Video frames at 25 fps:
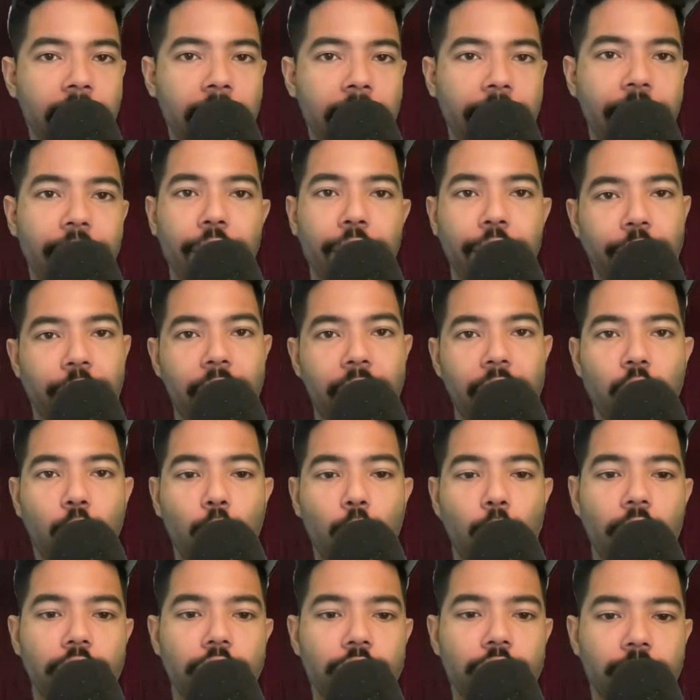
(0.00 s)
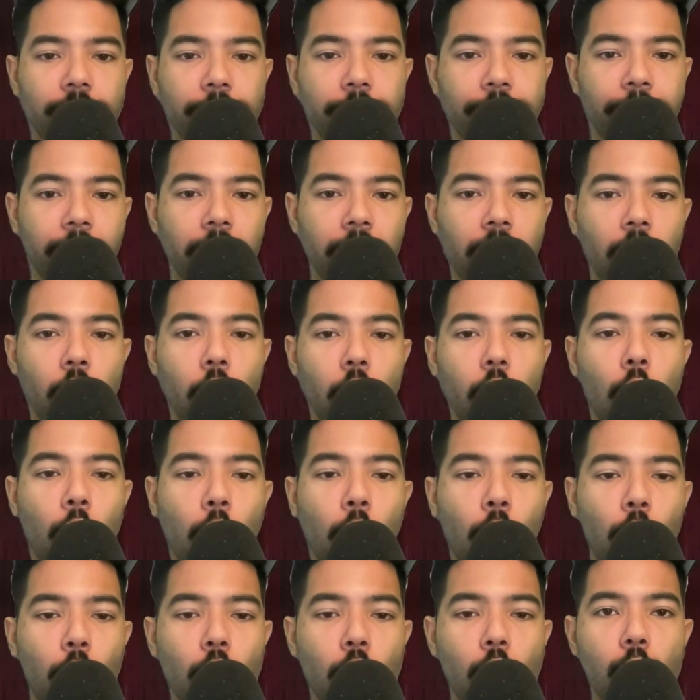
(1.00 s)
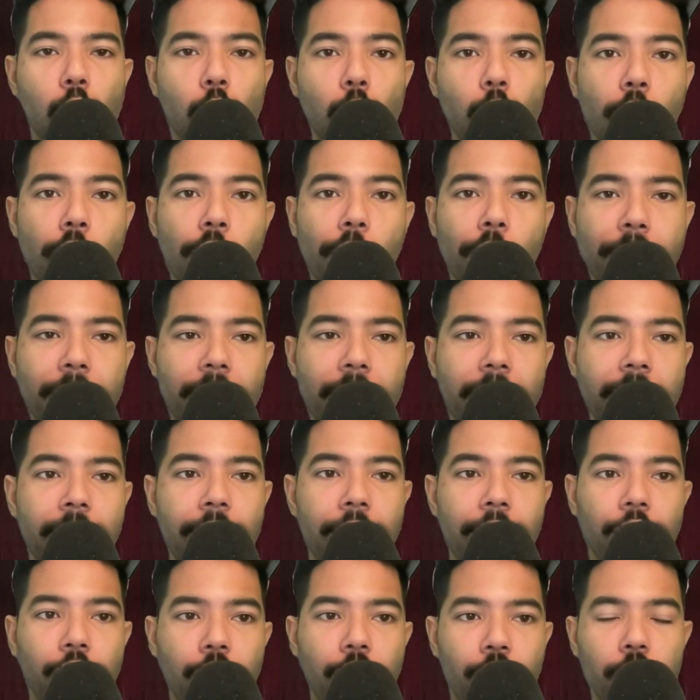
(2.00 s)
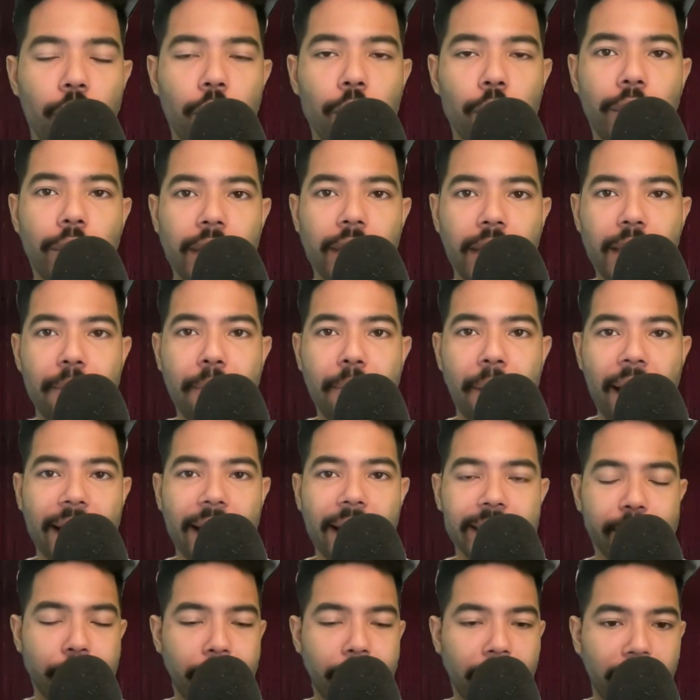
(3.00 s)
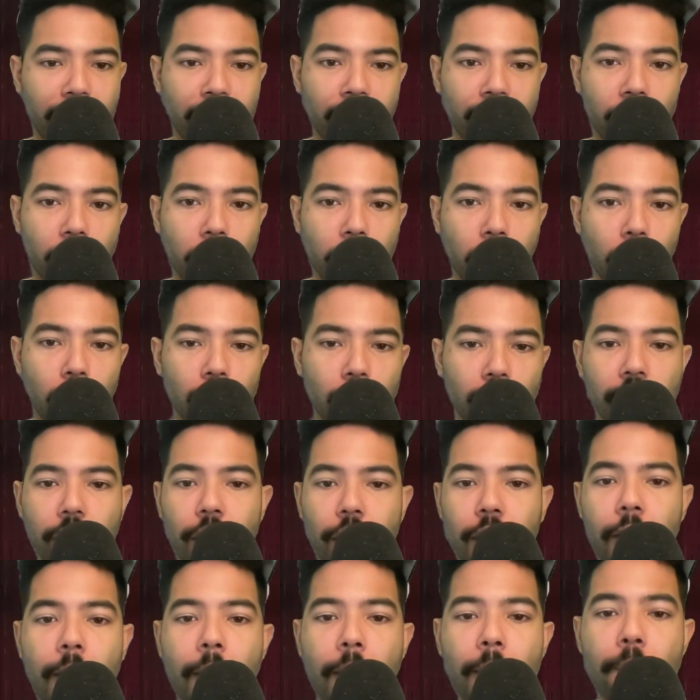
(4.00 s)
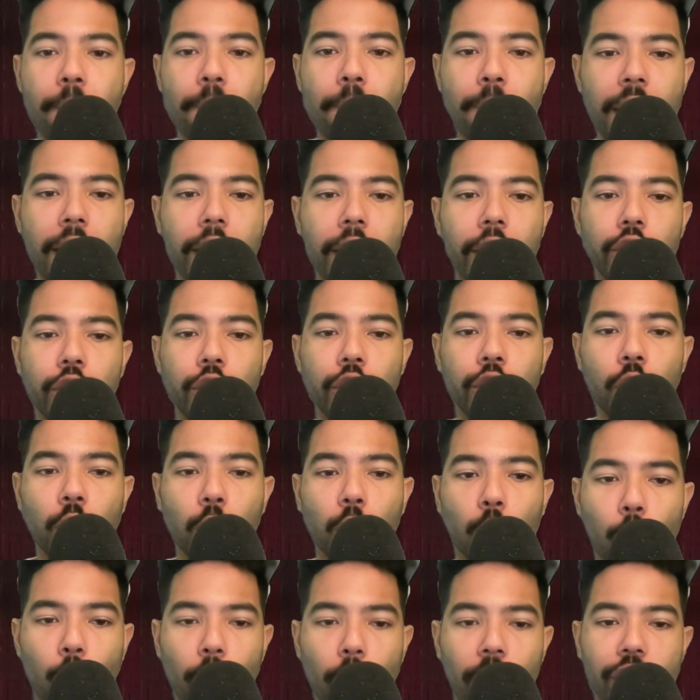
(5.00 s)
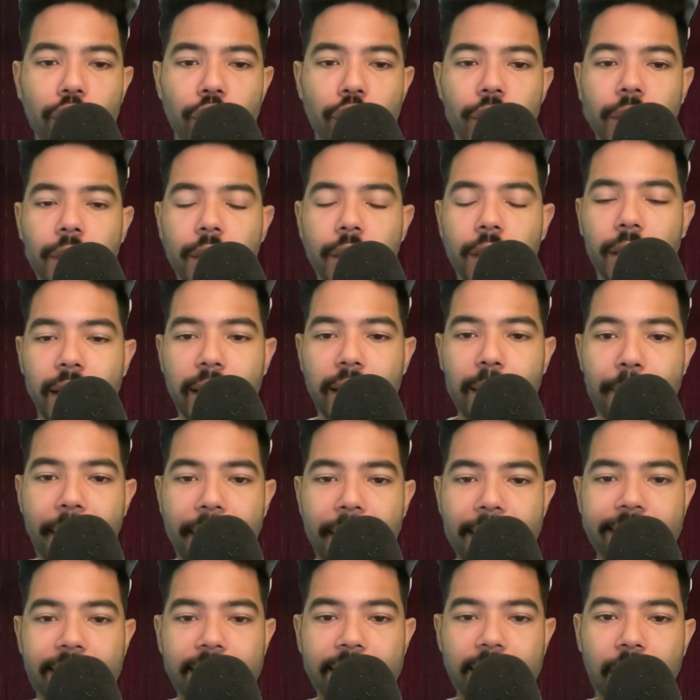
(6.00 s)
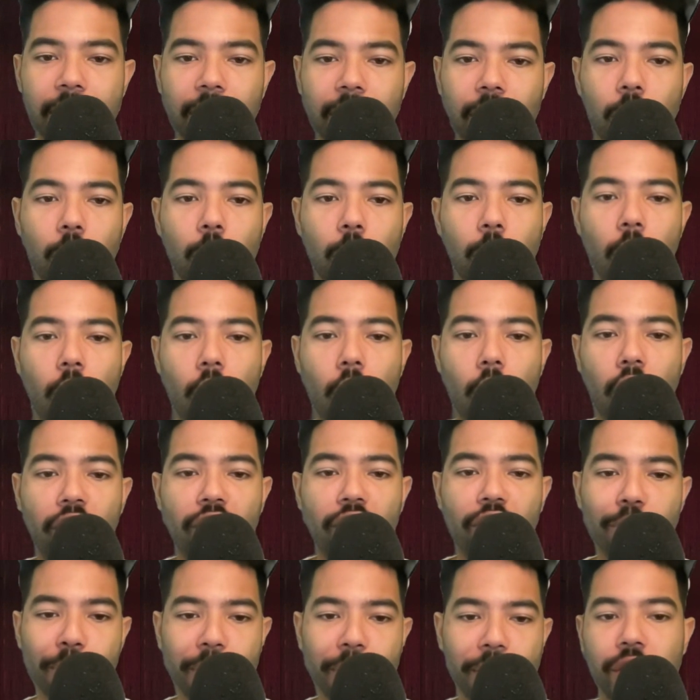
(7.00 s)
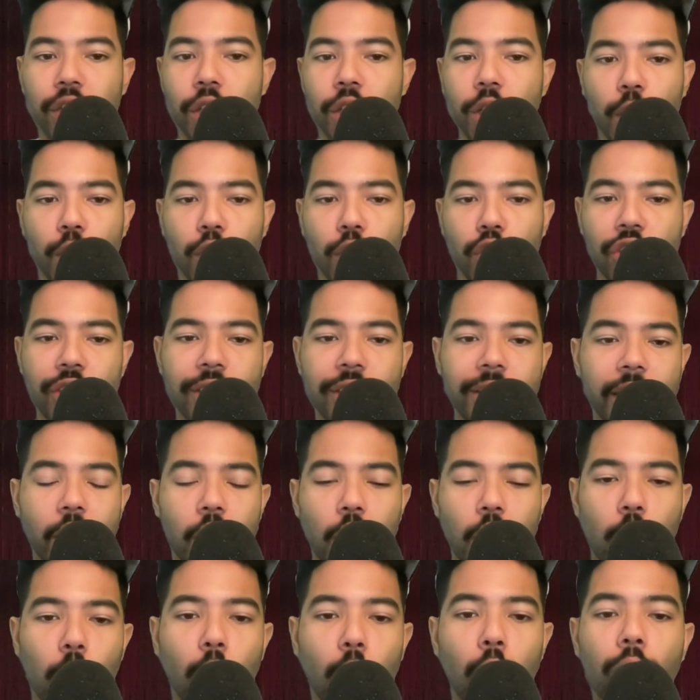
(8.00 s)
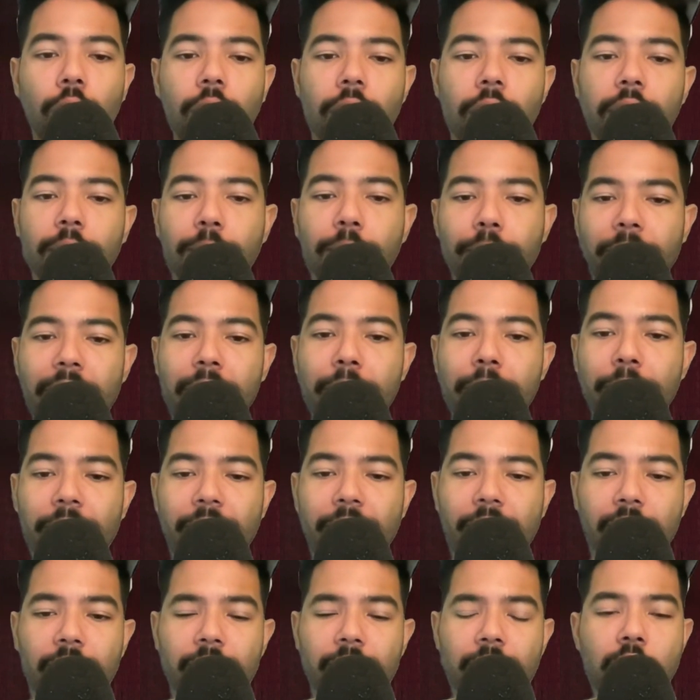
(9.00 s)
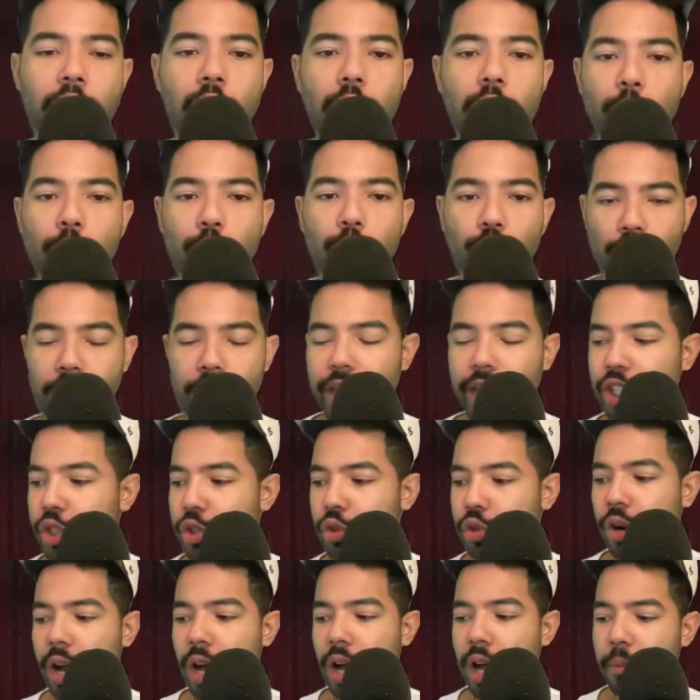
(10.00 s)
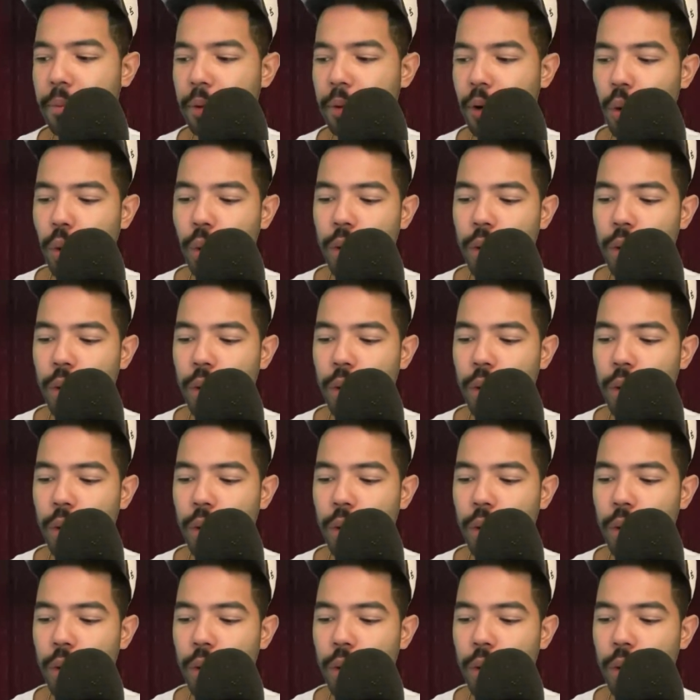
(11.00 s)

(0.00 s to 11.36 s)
Then the final question, who will be the new D-backs pitching coach? Major question. The D-backs let go all their pitching coaches, including the main man, Brent Strom, who